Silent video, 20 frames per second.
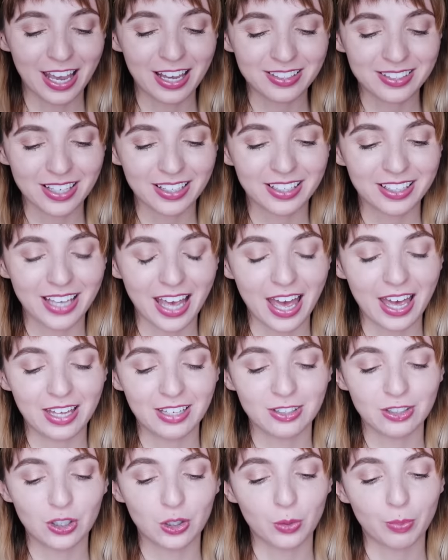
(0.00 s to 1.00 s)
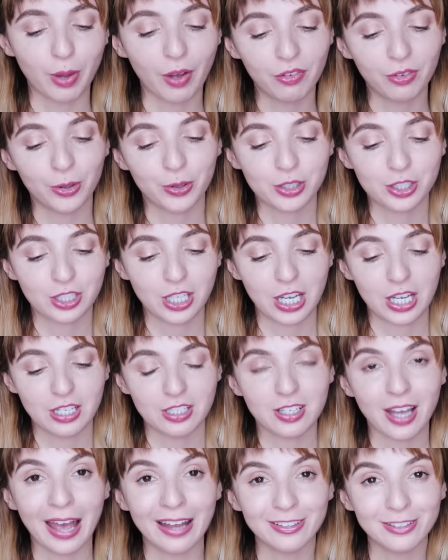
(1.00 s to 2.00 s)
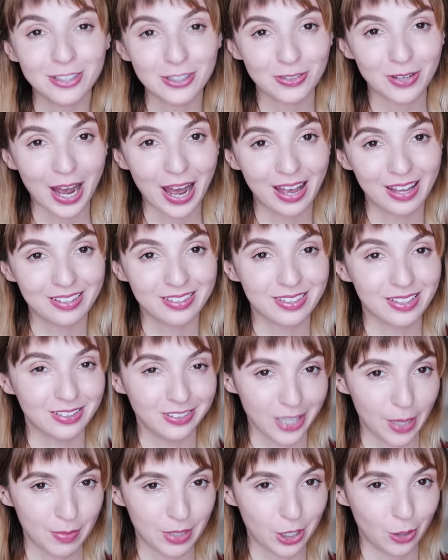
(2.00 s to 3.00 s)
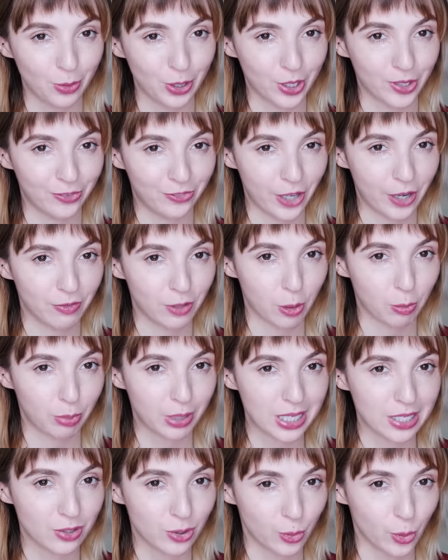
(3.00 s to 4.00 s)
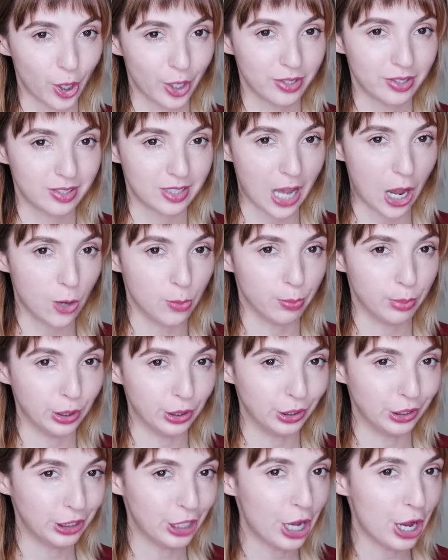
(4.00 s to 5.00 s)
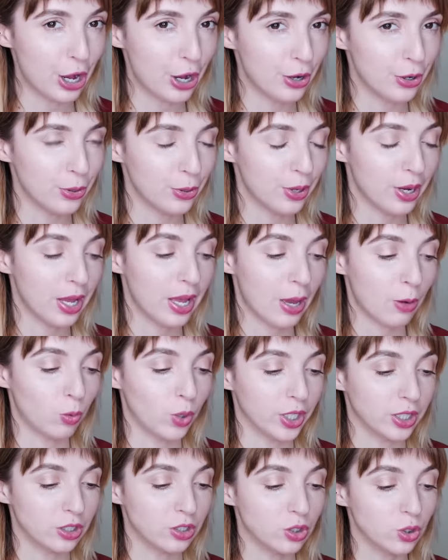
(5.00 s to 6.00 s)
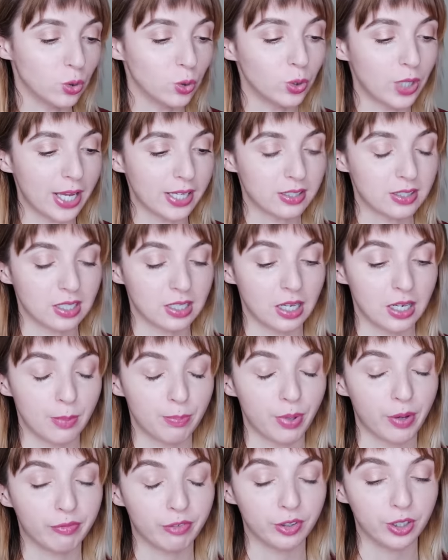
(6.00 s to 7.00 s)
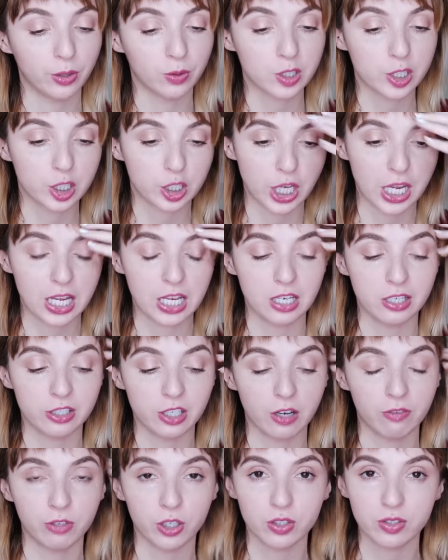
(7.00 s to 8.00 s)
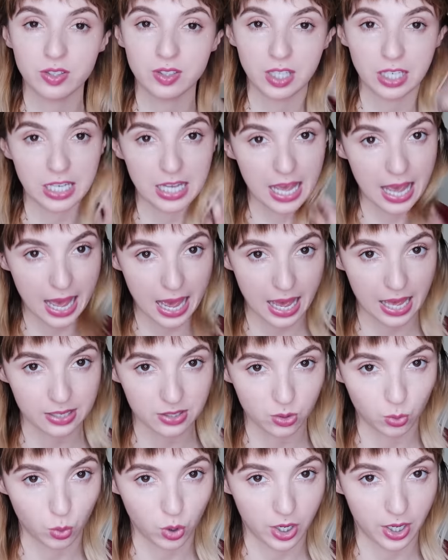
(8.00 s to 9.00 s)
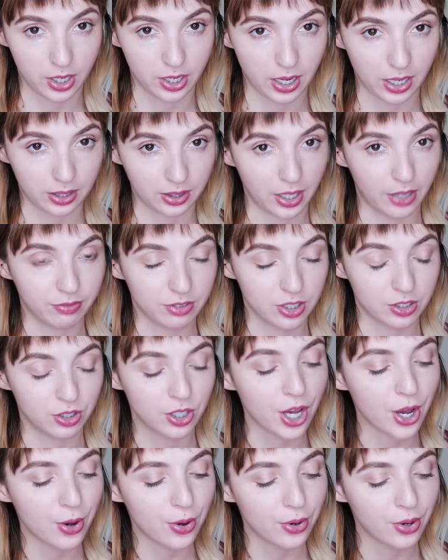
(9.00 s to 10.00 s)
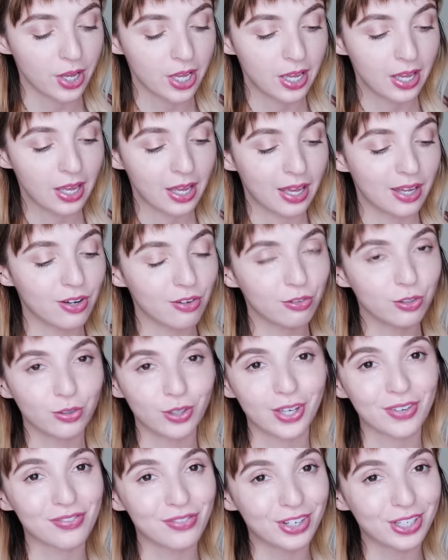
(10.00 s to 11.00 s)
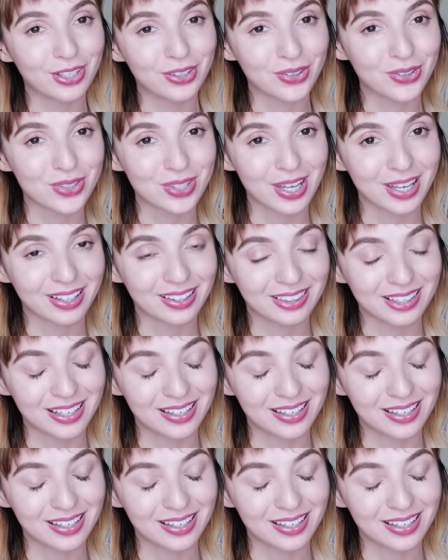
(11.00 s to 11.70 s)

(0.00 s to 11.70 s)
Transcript: thanks again to Buffalo Exchange and you guys. Let me know what your favorite piece was down below, what you like to get at Buffalo Exchange, if your city has one, I'd love to know, and if you like videos like